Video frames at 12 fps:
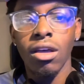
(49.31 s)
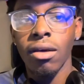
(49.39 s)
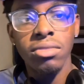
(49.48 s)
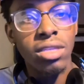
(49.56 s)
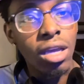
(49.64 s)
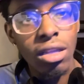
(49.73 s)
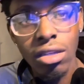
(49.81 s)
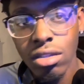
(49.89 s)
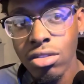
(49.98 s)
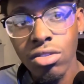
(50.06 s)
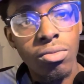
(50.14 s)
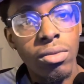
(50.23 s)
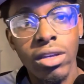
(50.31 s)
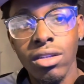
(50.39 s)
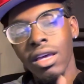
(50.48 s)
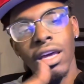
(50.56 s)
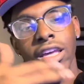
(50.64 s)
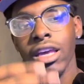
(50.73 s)
I'm telling you, man.
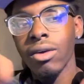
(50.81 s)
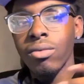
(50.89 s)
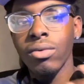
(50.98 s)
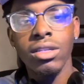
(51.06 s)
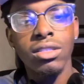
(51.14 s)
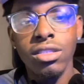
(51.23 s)
I can't wait